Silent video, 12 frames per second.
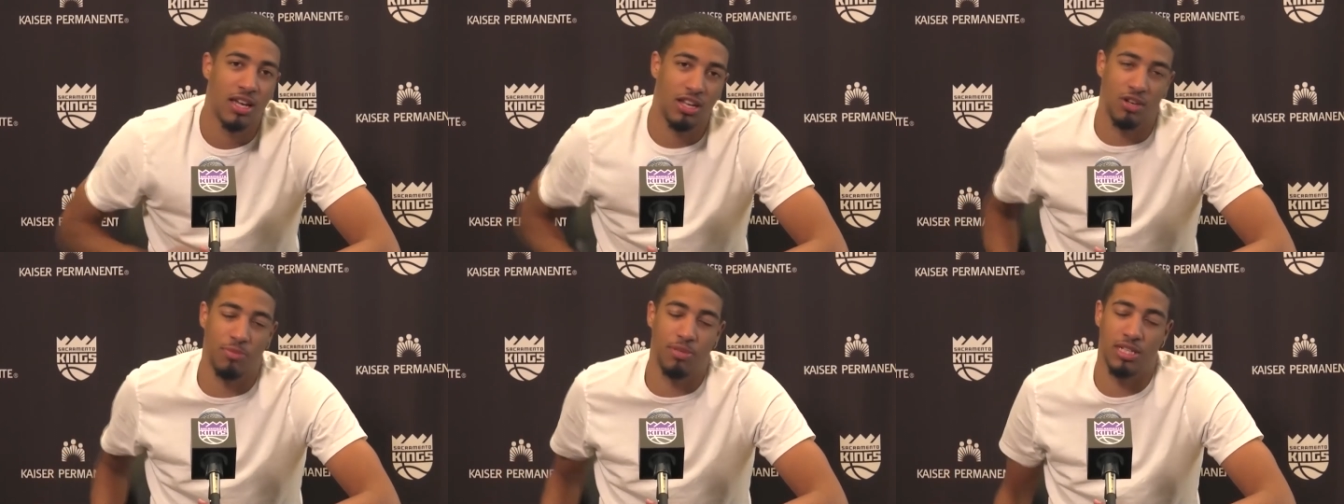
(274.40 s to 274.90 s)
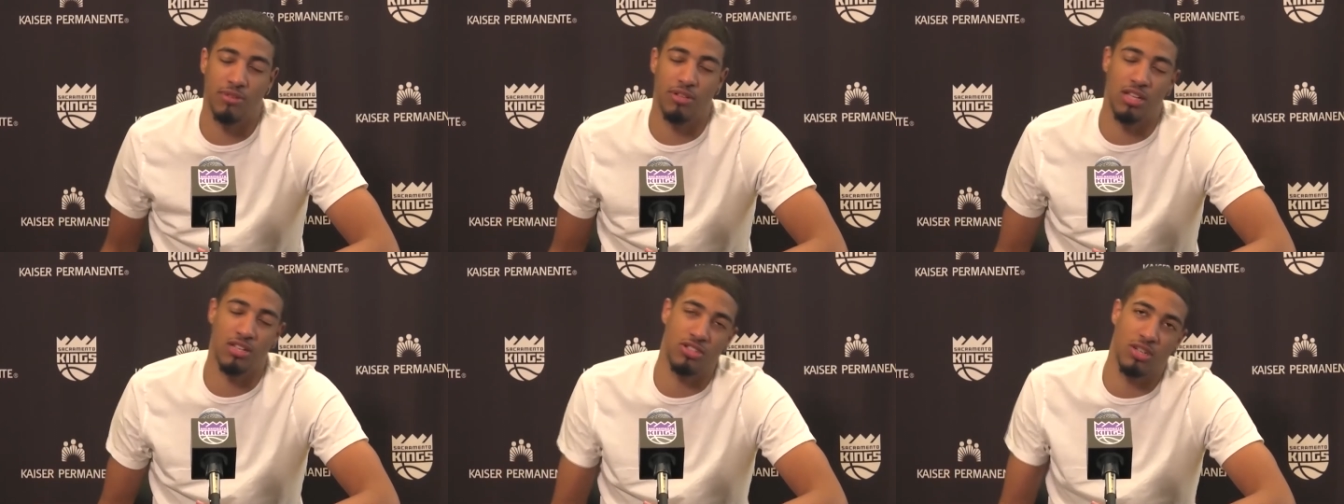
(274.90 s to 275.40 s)
you know, build that
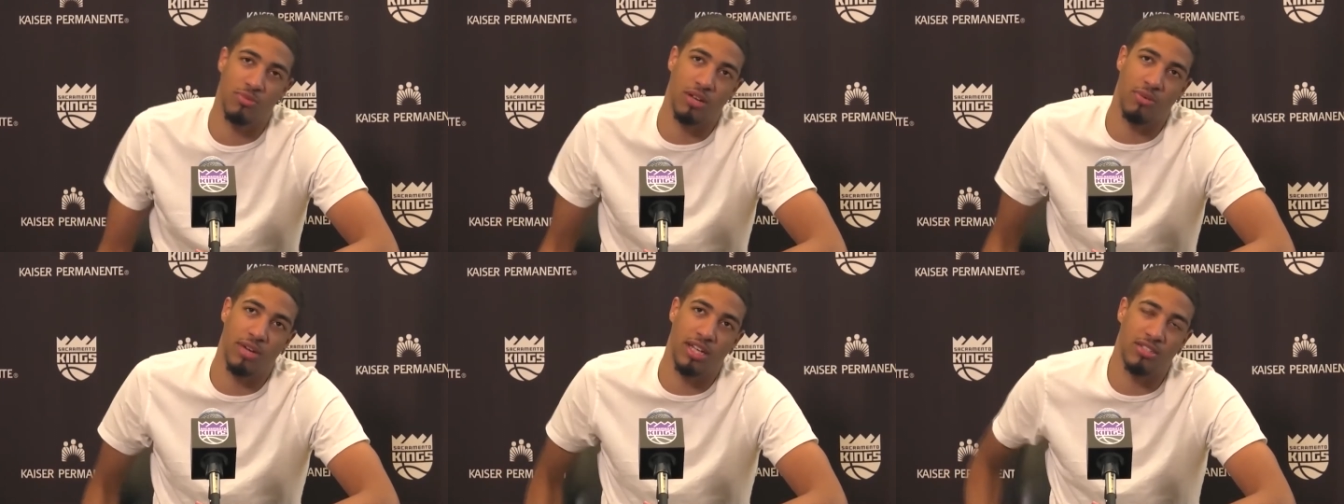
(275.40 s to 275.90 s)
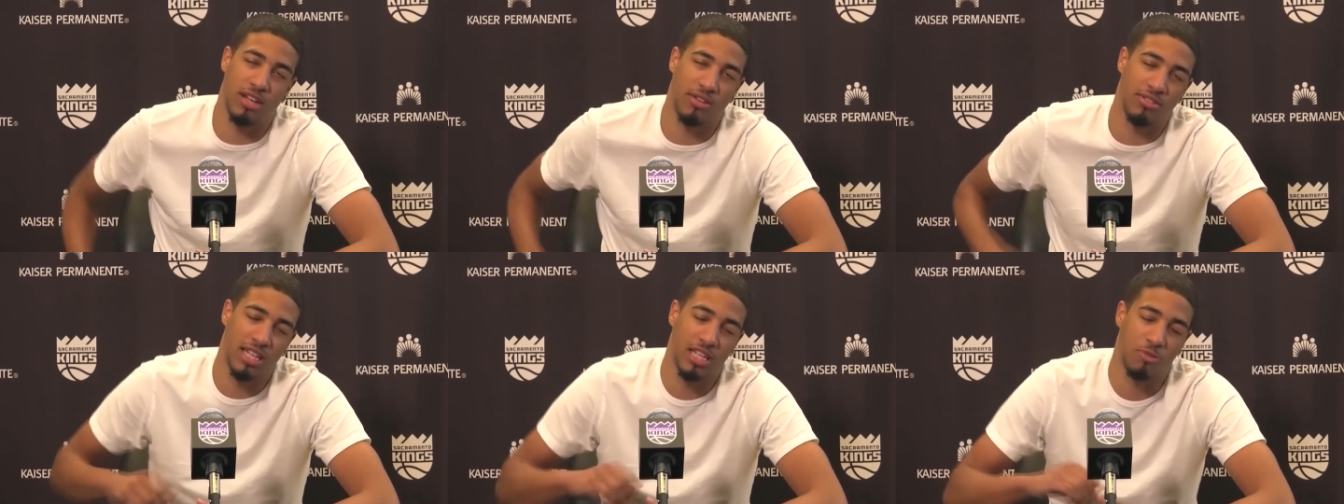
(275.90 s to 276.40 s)
relationship right away. So I
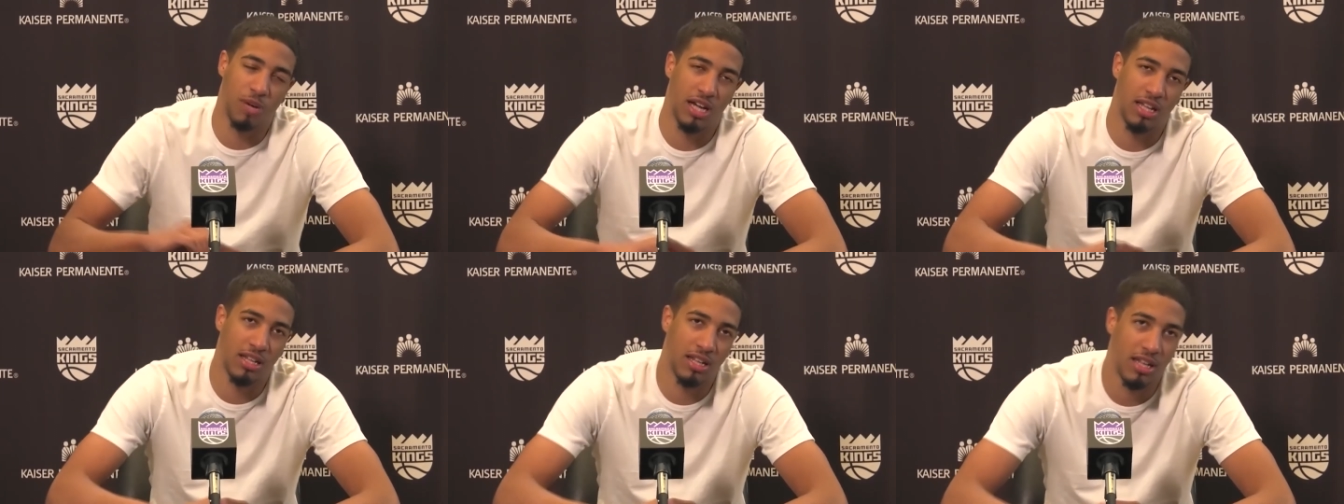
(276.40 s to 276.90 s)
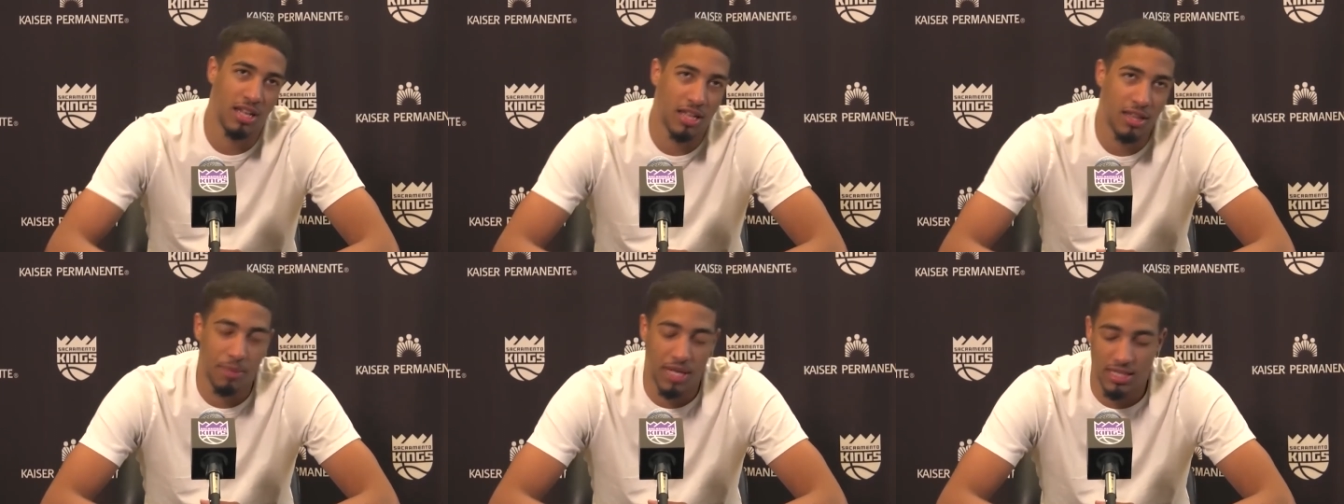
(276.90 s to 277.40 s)
would say that's probably the,
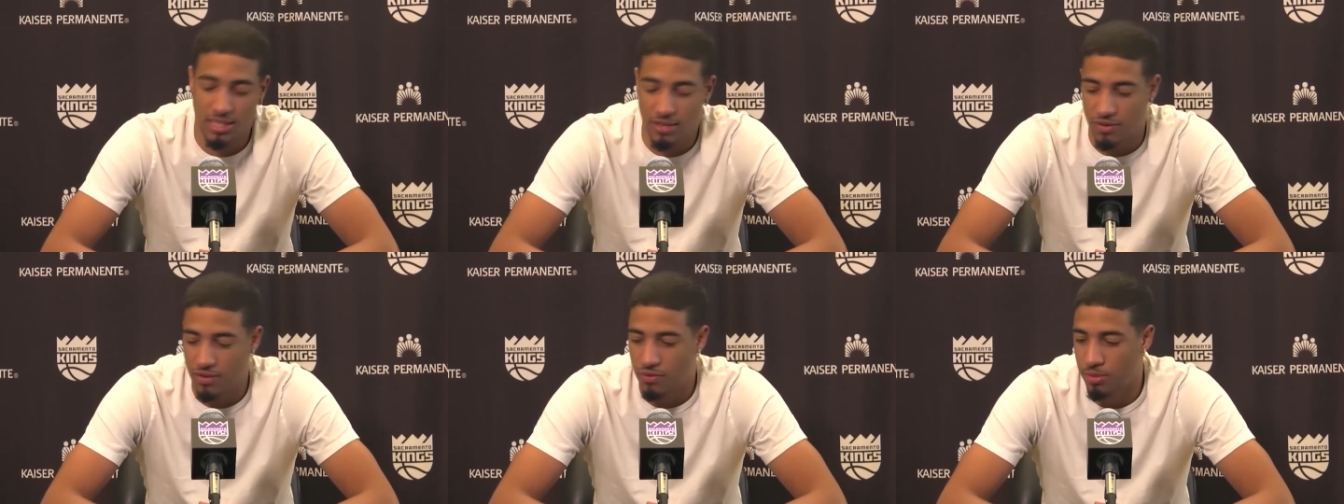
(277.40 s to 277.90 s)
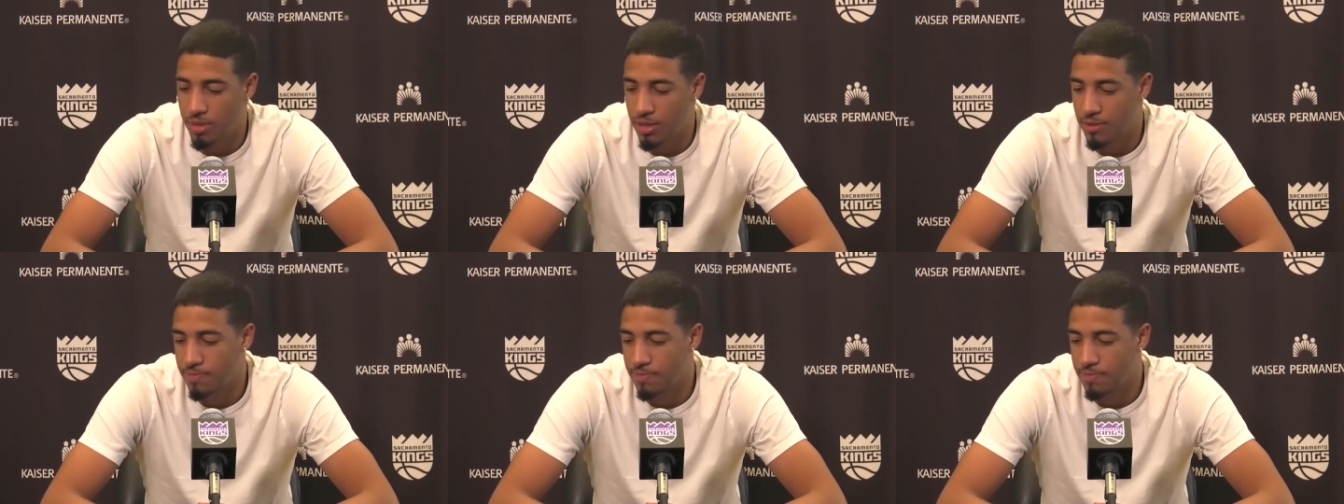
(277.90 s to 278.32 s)
the biggest difference for me.